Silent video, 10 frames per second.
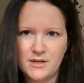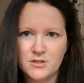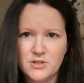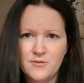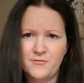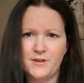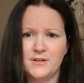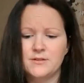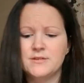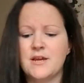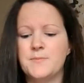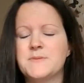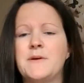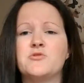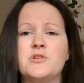because often soap
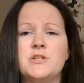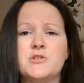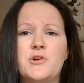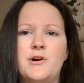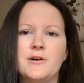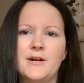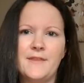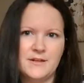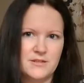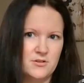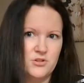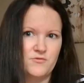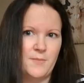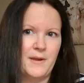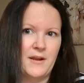smells really strong and then as soon as you
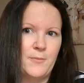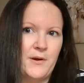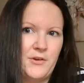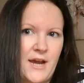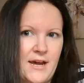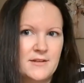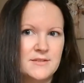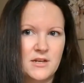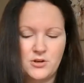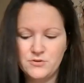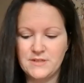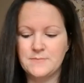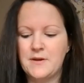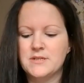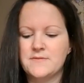rub it a little bit on your hands, it loses
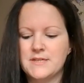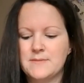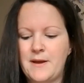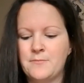most of its smell.